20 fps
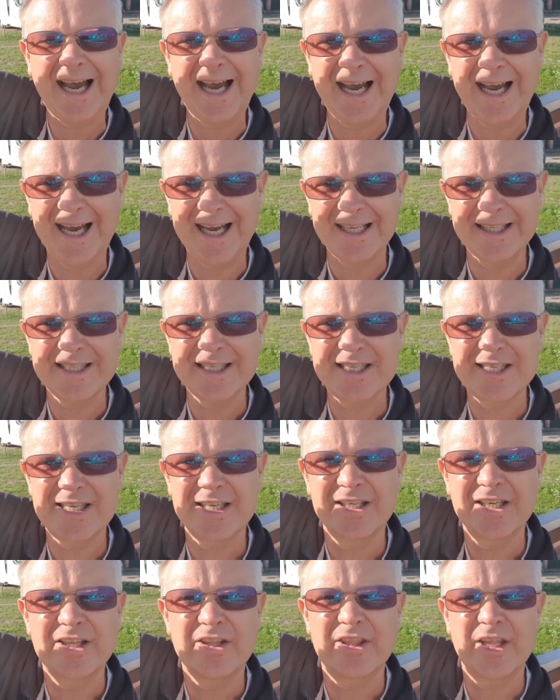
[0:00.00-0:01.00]
And
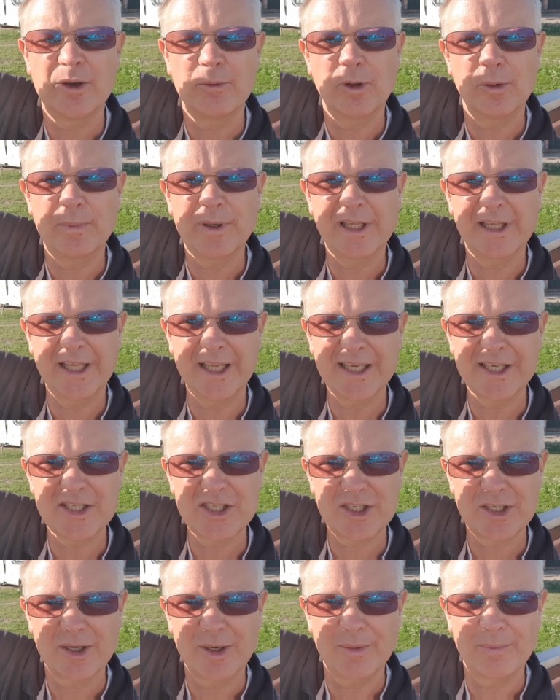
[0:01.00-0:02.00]
there will be
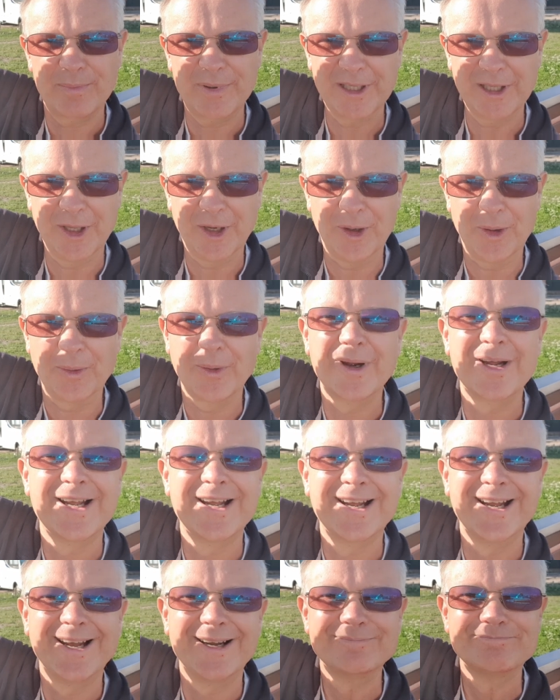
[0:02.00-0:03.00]
links below.
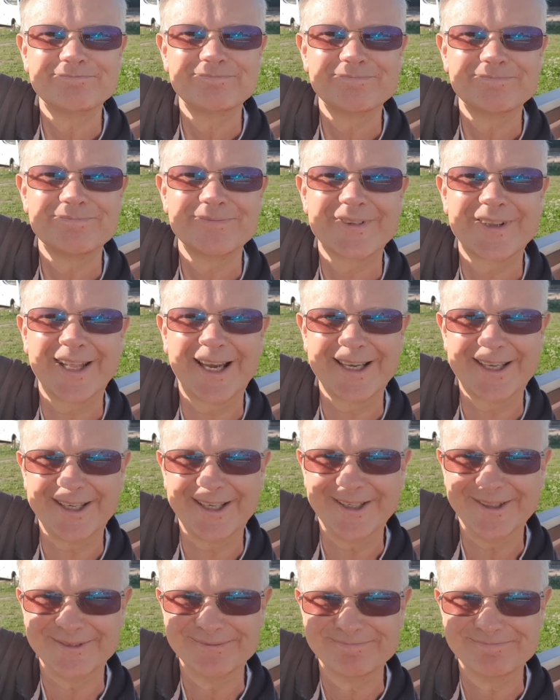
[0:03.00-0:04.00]
Thank
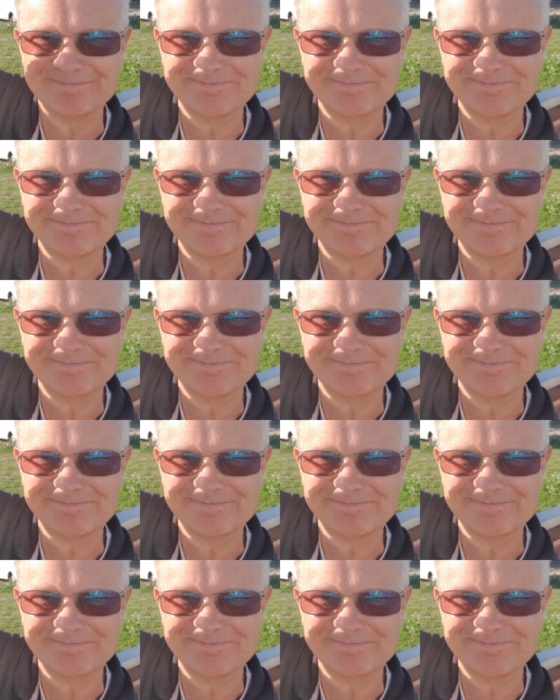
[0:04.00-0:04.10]
you.